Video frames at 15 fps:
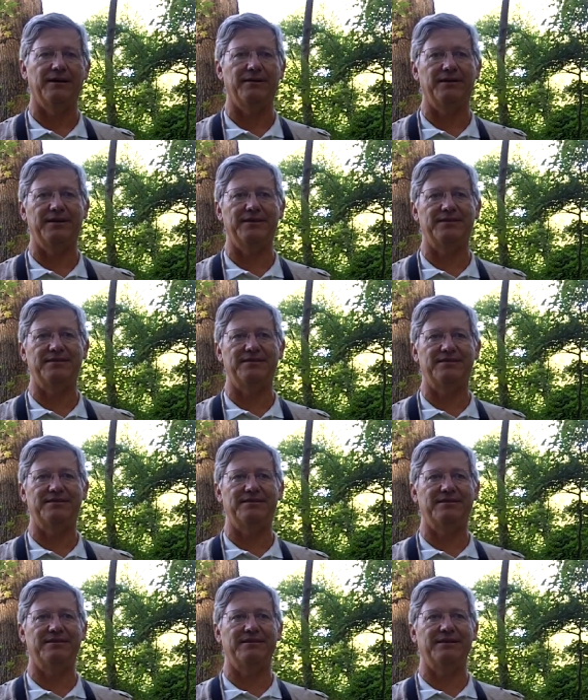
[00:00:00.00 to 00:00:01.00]
is
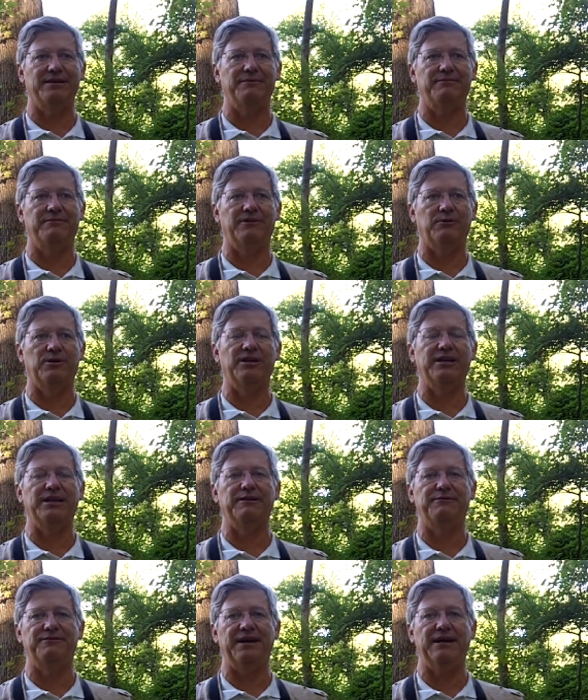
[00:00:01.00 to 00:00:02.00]
a really
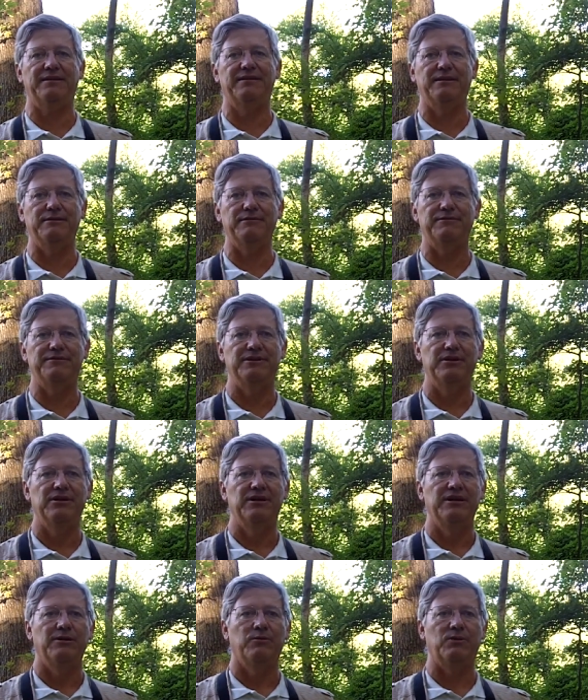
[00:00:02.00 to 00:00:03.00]
effective
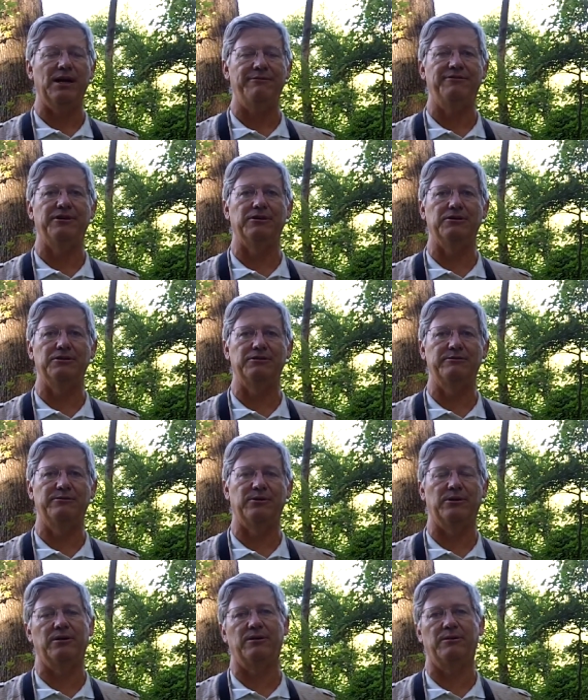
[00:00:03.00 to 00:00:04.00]
refuge
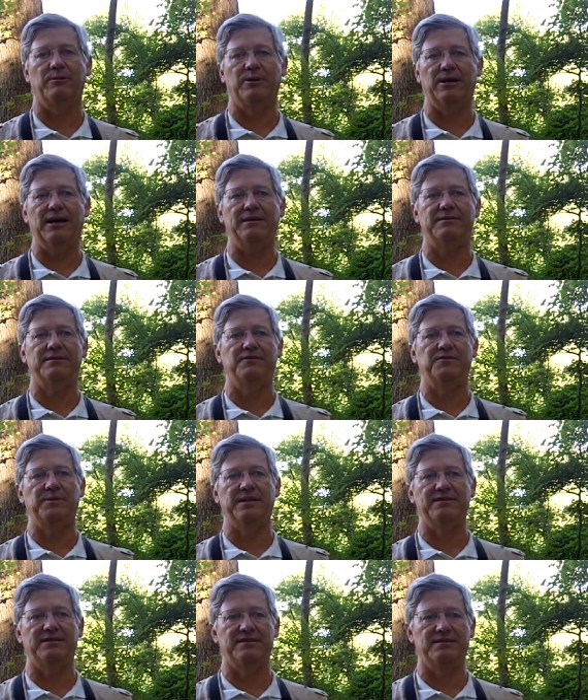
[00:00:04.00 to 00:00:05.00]
for lots of
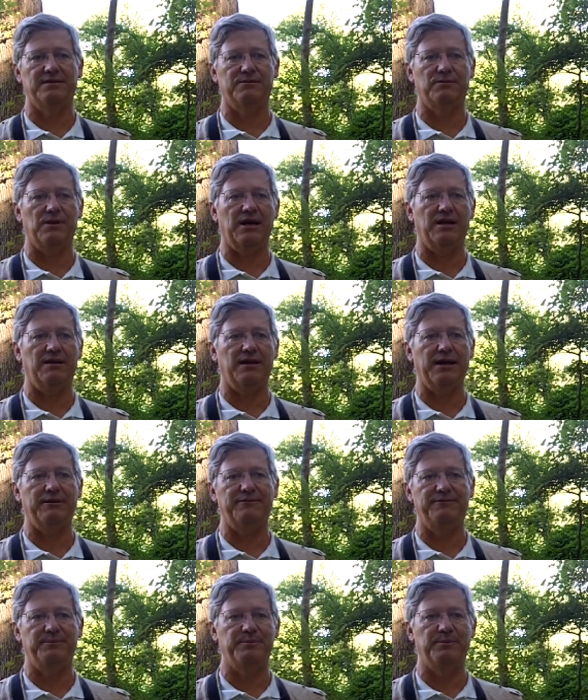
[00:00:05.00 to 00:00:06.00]
species of
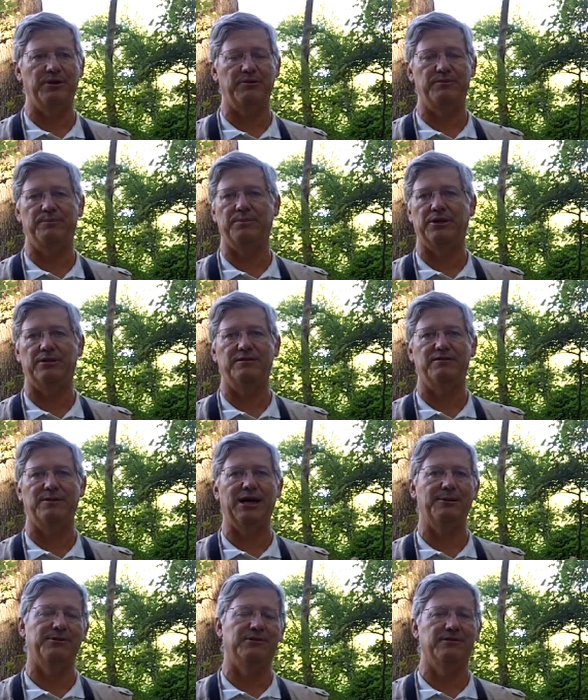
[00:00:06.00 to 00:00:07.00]
wildlife, both birds,
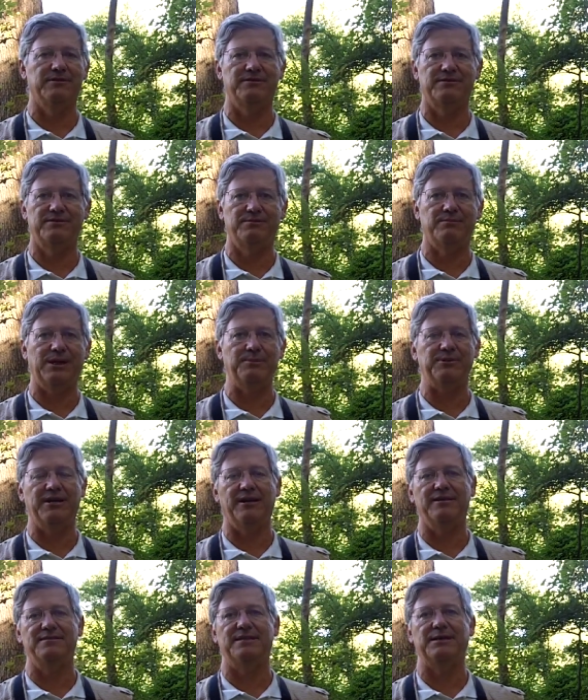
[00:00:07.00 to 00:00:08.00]
mammals,
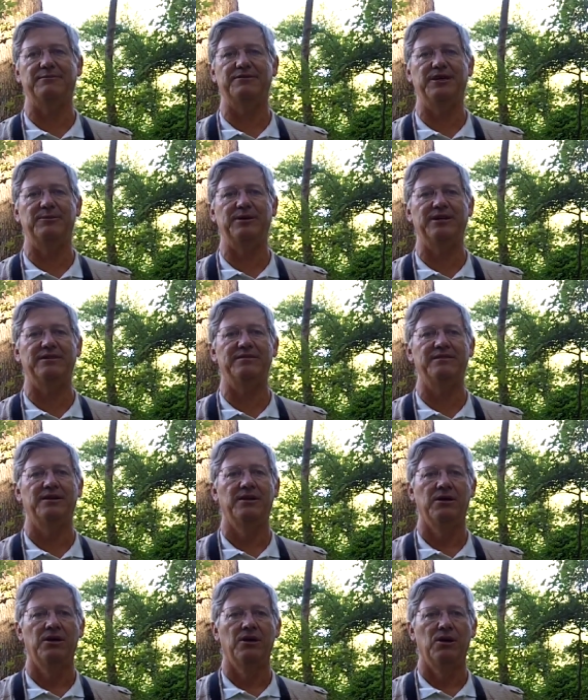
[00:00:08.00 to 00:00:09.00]
reptiles, and amphibians,
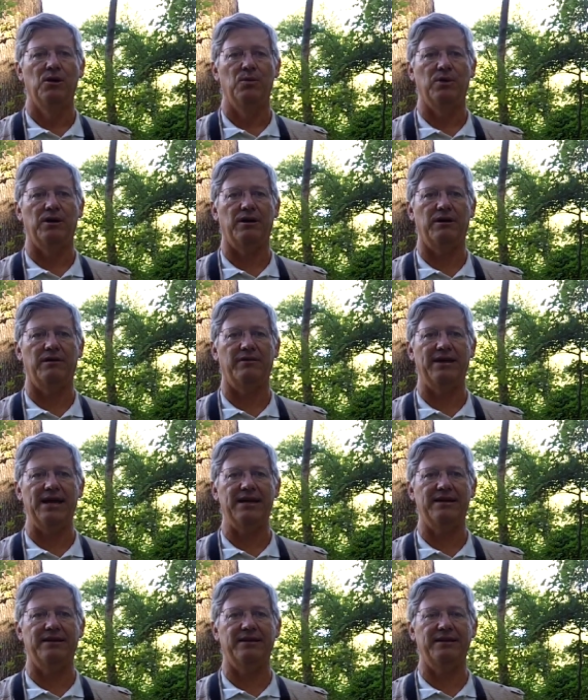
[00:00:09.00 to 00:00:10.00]
where they
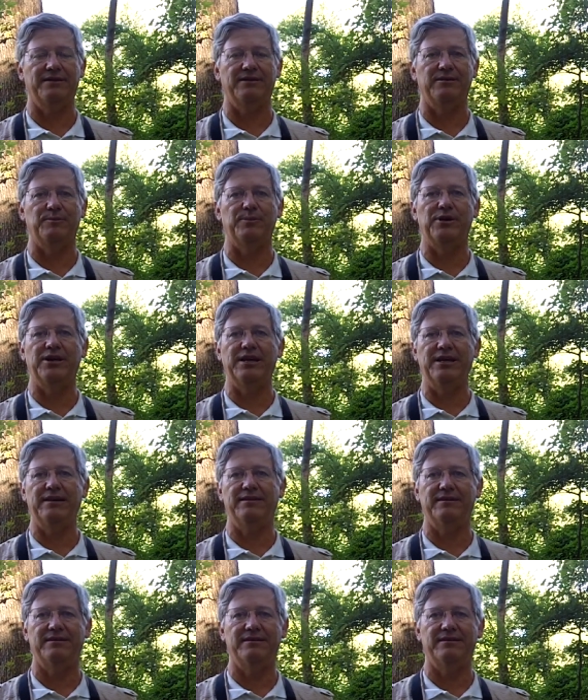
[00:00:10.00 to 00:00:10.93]
can either breed